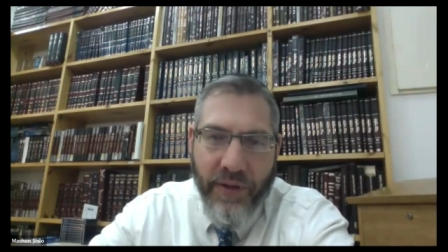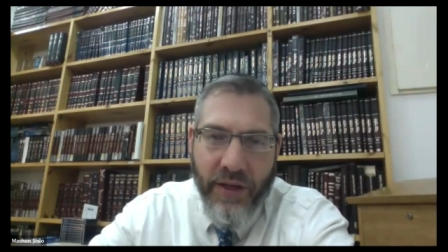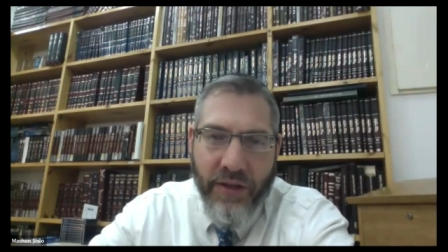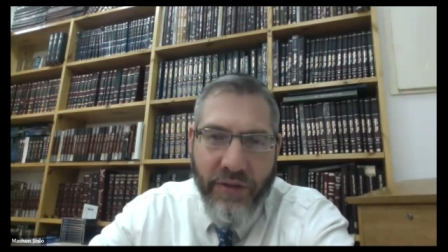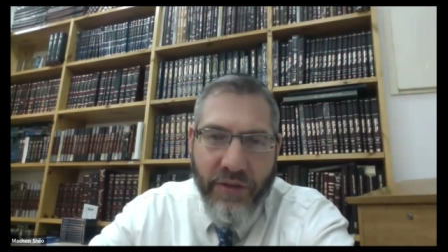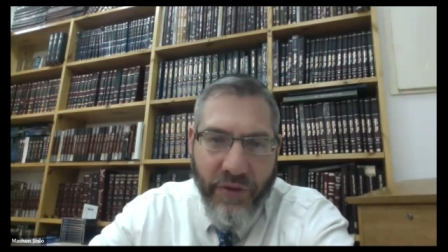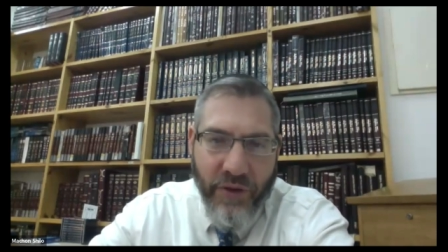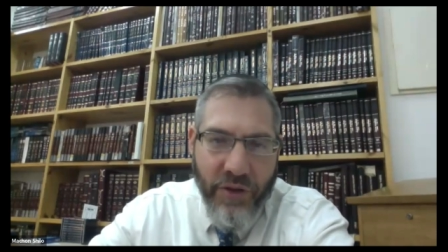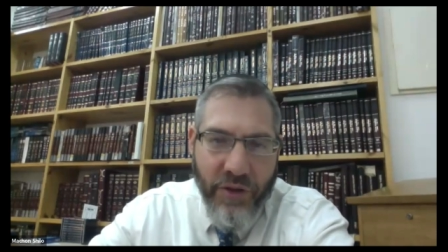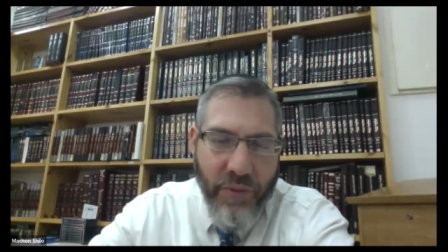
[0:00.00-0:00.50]

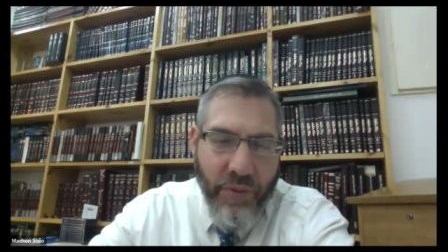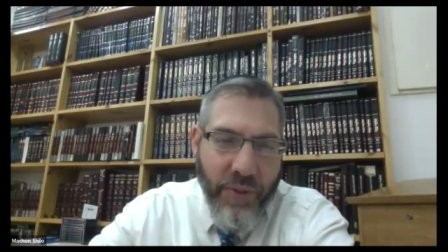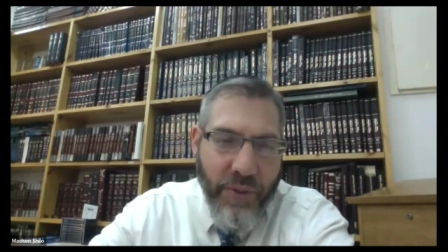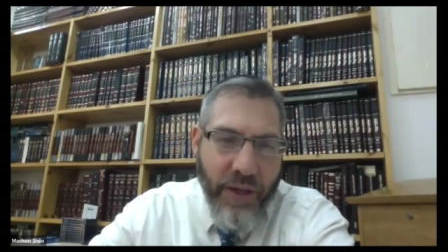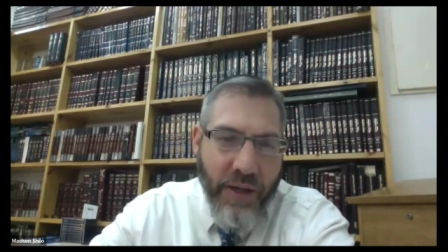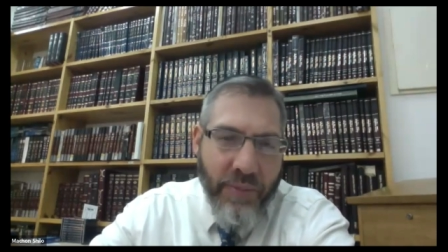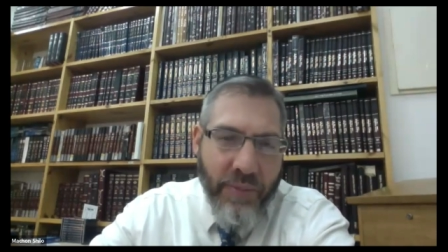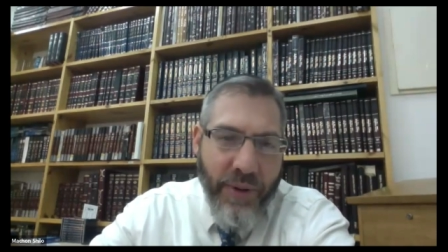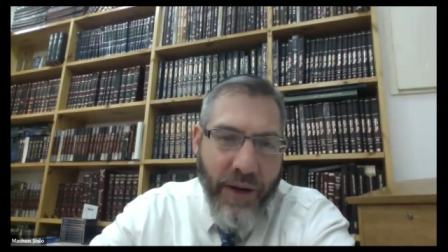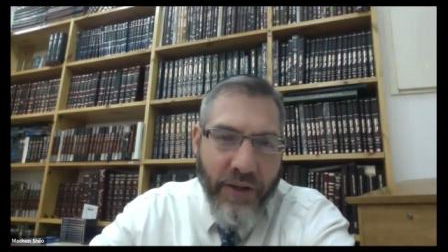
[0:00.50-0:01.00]
He's the first one,
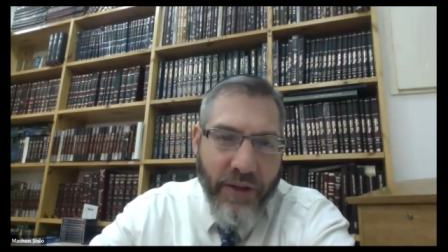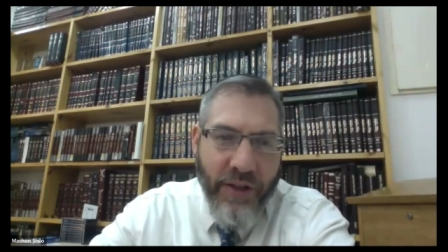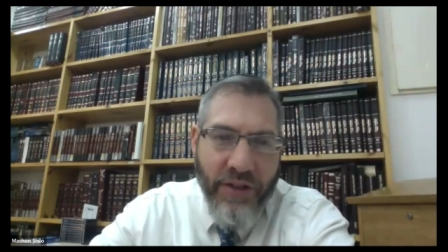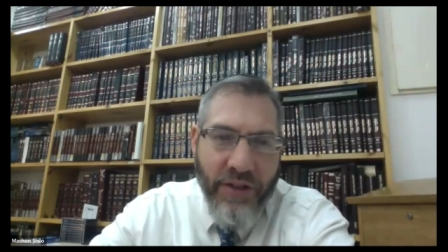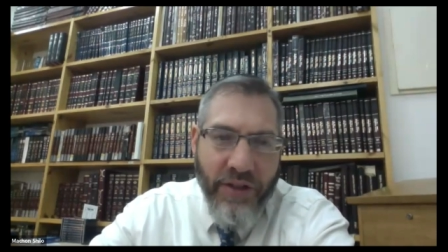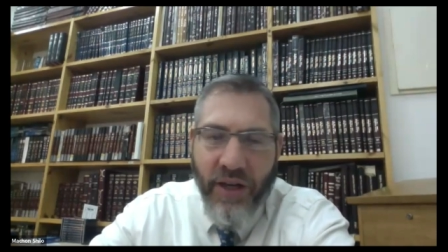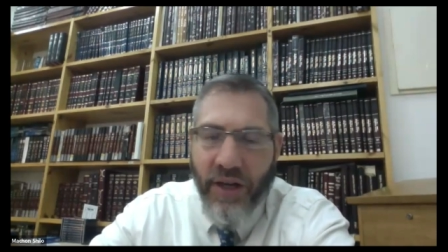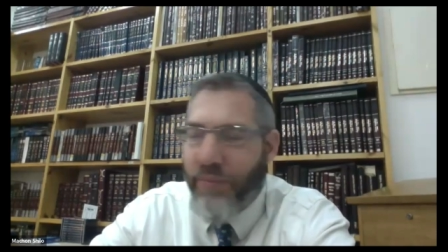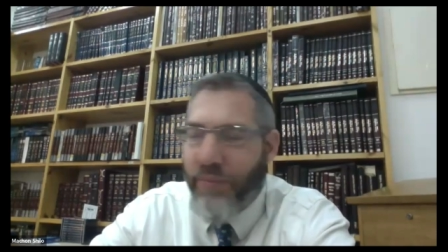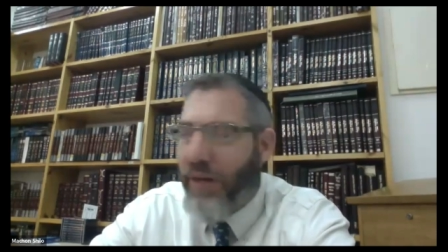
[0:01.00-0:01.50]
apparently
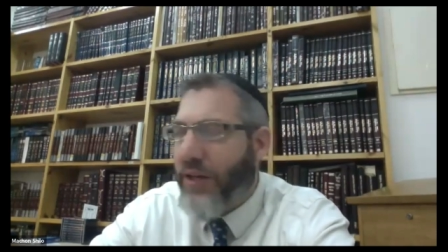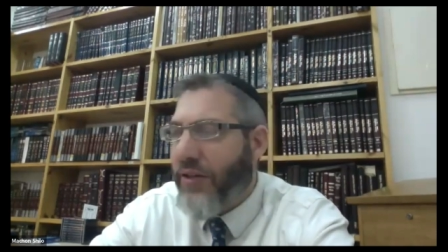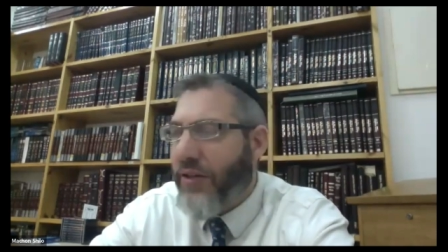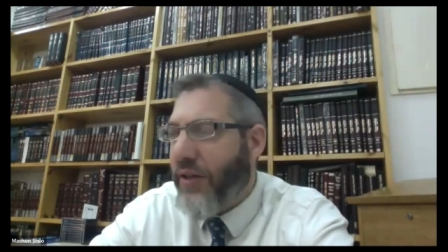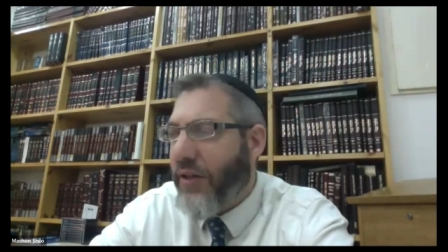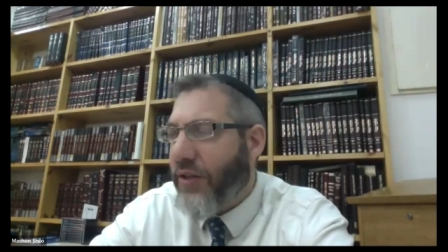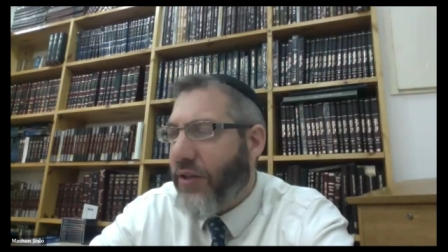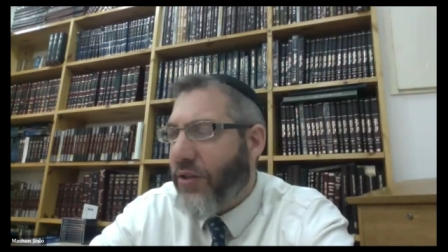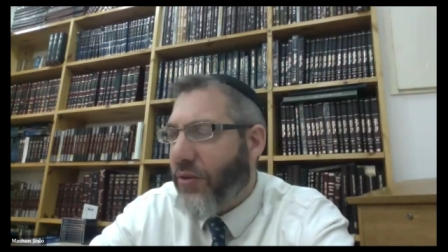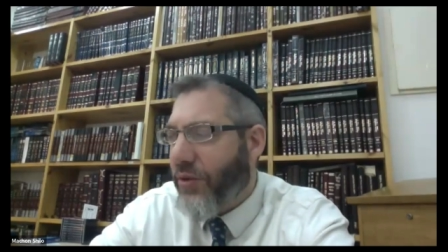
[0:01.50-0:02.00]
saying it based
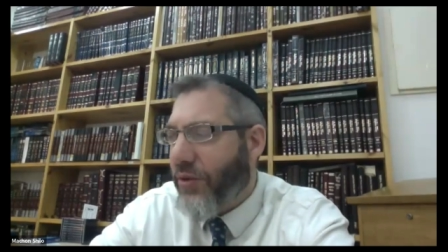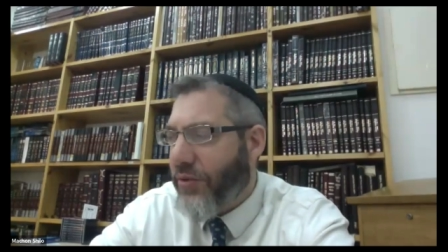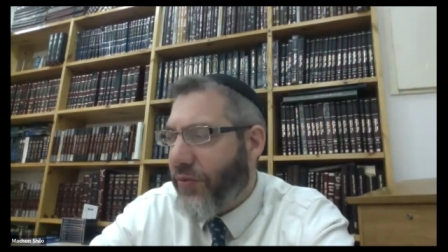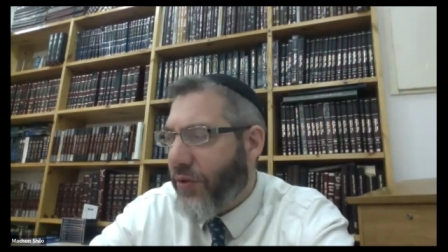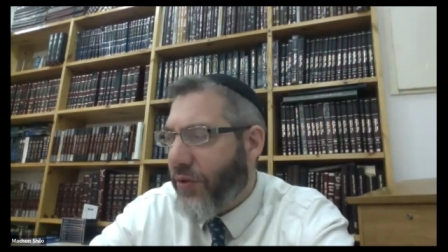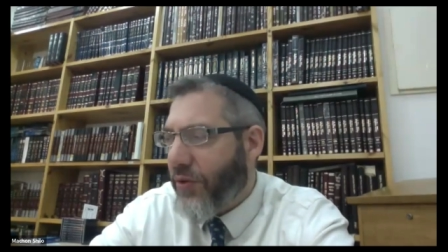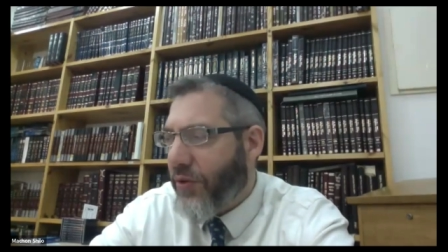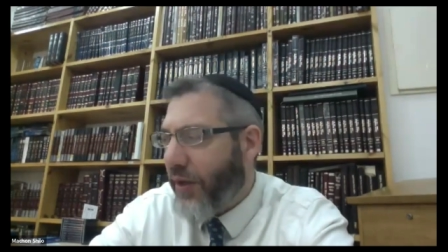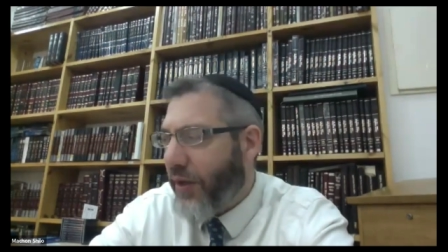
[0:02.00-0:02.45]
on this Tosafos.